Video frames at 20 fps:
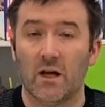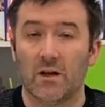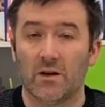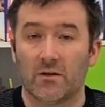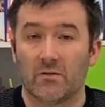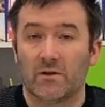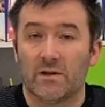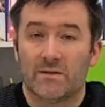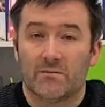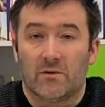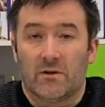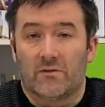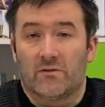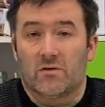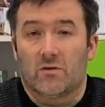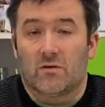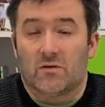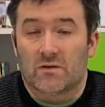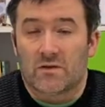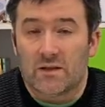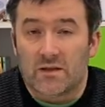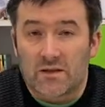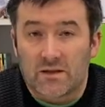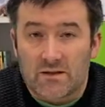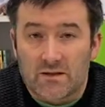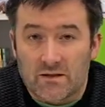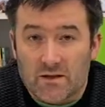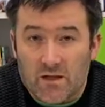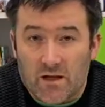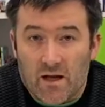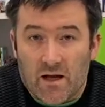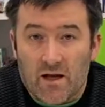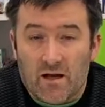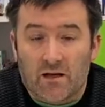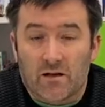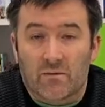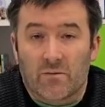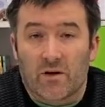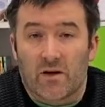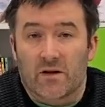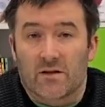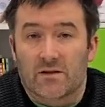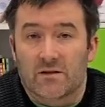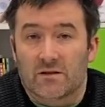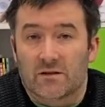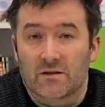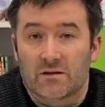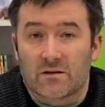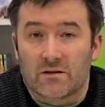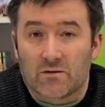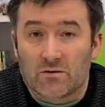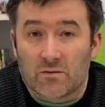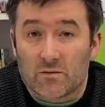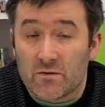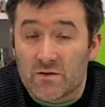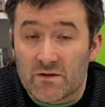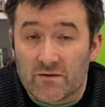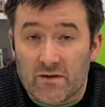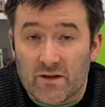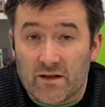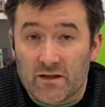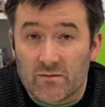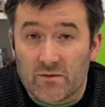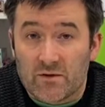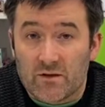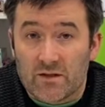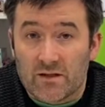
The reason why I've chose these uh, compared to the other ones available